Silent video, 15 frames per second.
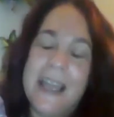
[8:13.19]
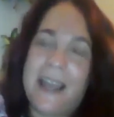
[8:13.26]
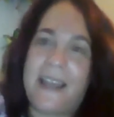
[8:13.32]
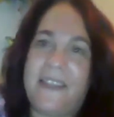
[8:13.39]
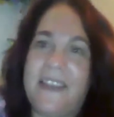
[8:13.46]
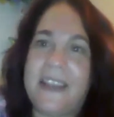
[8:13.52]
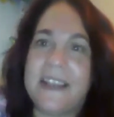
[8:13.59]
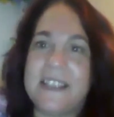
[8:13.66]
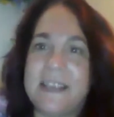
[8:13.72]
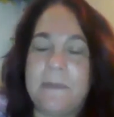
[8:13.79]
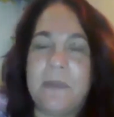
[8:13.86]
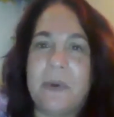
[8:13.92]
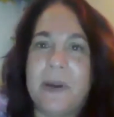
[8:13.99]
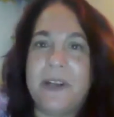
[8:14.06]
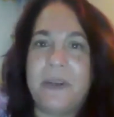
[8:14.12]
I think it's
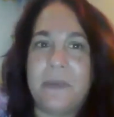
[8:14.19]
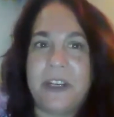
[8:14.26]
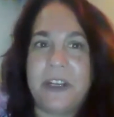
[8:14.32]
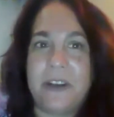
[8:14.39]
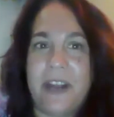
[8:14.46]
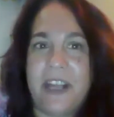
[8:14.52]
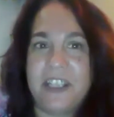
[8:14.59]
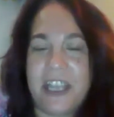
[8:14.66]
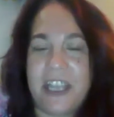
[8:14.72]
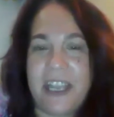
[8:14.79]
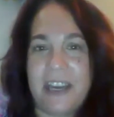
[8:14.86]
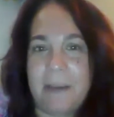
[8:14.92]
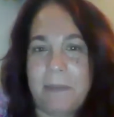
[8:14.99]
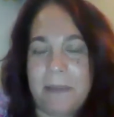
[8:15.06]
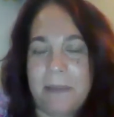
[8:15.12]
important when you're
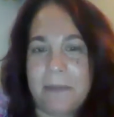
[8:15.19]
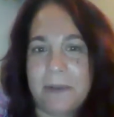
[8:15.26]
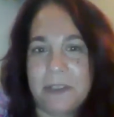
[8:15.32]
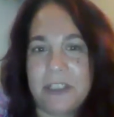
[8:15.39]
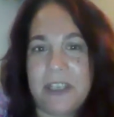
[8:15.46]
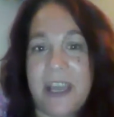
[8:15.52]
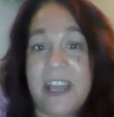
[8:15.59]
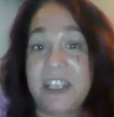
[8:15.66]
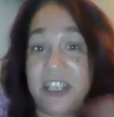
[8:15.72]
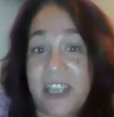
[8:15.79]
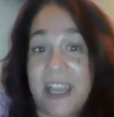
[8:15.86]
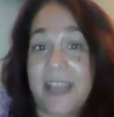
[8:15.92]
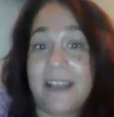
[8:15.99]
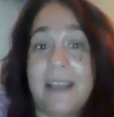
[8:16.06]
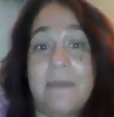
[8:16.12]
educating people to
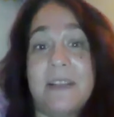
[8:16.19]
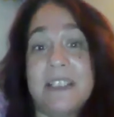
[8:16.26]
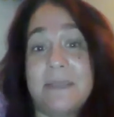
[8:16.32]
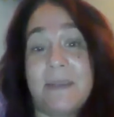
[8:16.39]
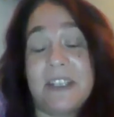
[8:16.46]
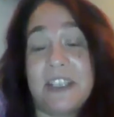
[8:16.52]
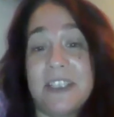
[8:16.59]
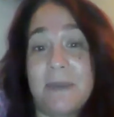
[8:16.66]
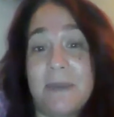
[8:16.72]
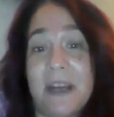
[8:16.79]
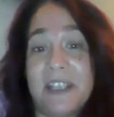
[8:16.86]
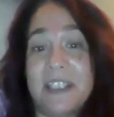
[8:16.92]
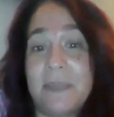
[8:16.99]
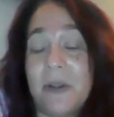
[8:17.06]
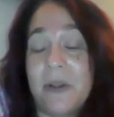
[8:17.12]
educate them as much as
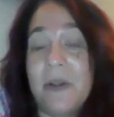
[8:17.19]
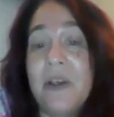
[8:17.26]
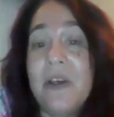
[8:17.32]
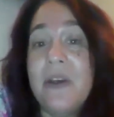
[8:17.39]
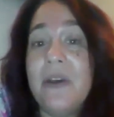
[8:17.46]
possible